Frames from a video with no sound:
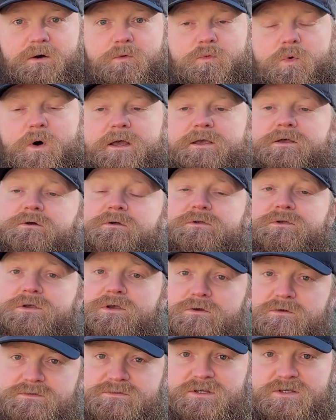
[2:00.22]
what you'll
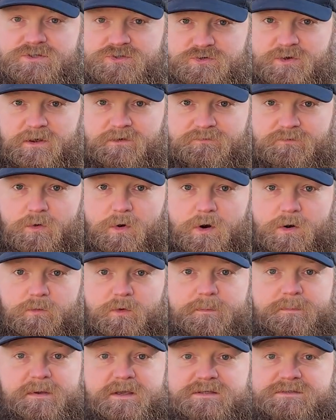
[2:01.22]
use this tree for
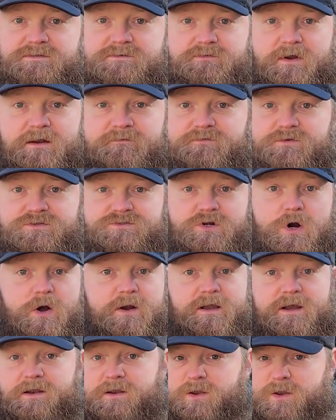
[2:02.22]
would be great for
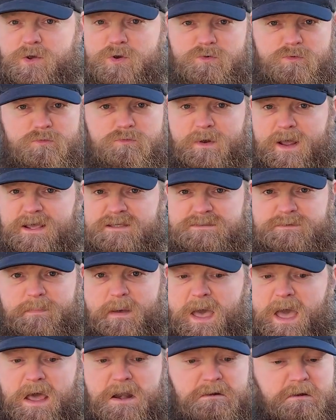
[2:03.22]
starting a new raised
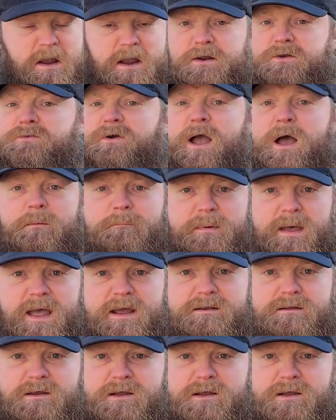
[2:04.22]
bed or in-ground bed.